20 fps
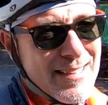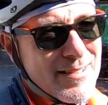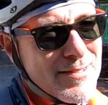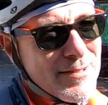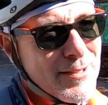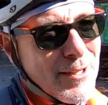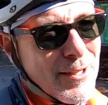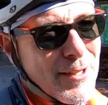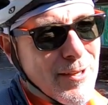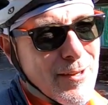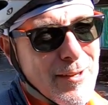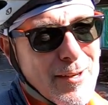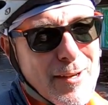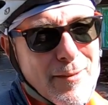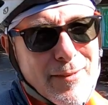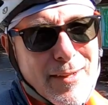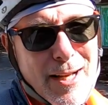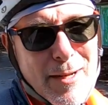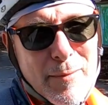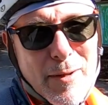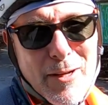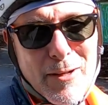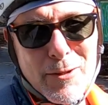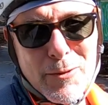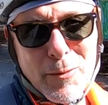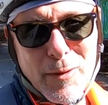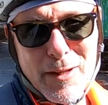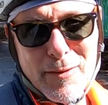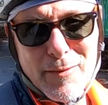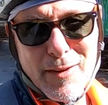So I've got about a
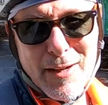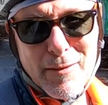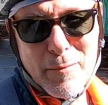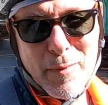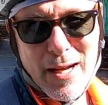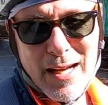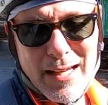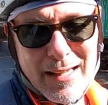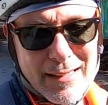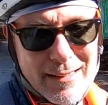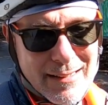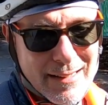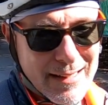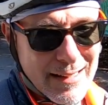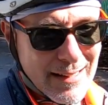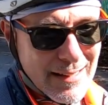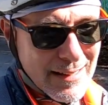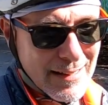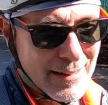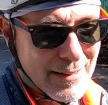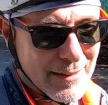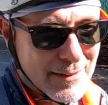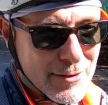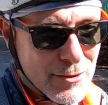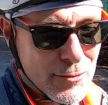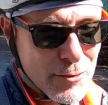25-mile